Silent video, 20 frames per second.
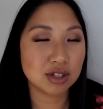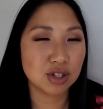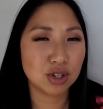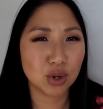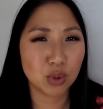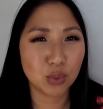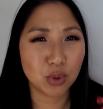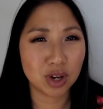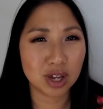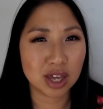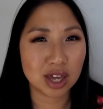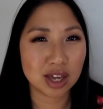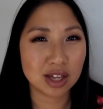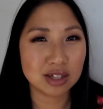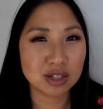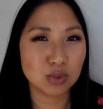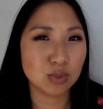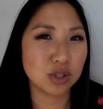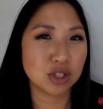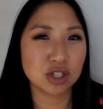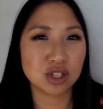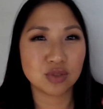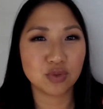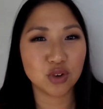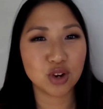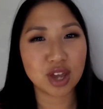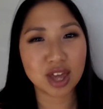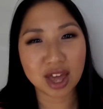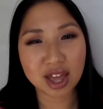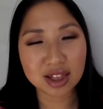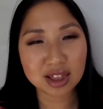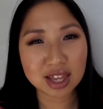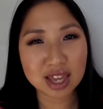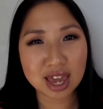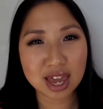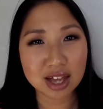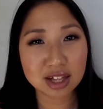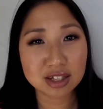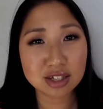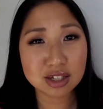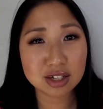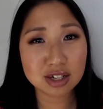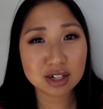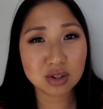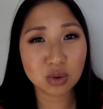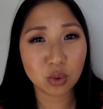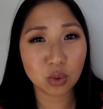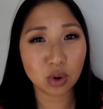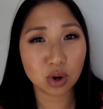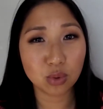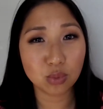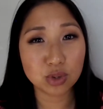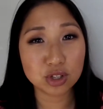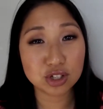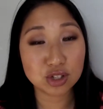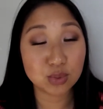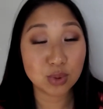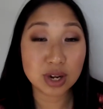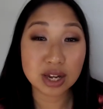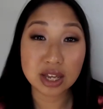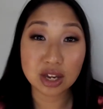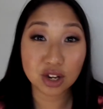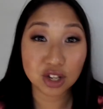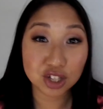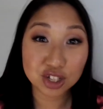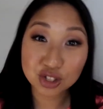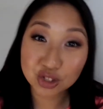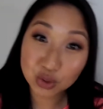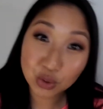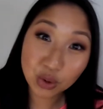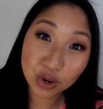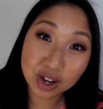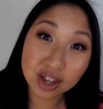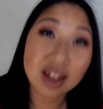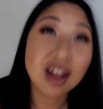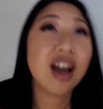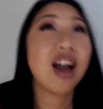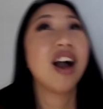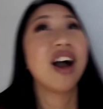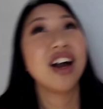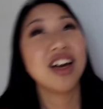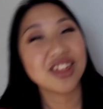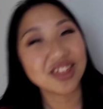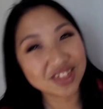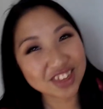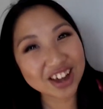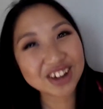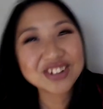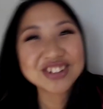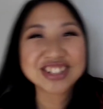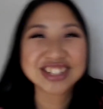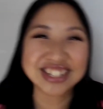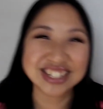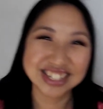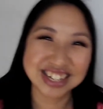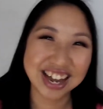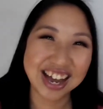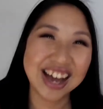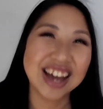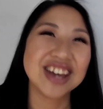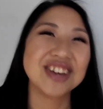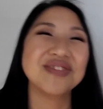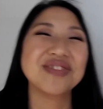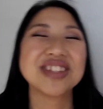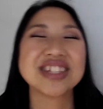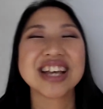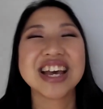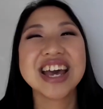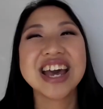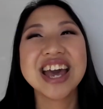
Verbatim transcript: you know, we're kids and we just forget the answer or we just want to hear the story a thousand times.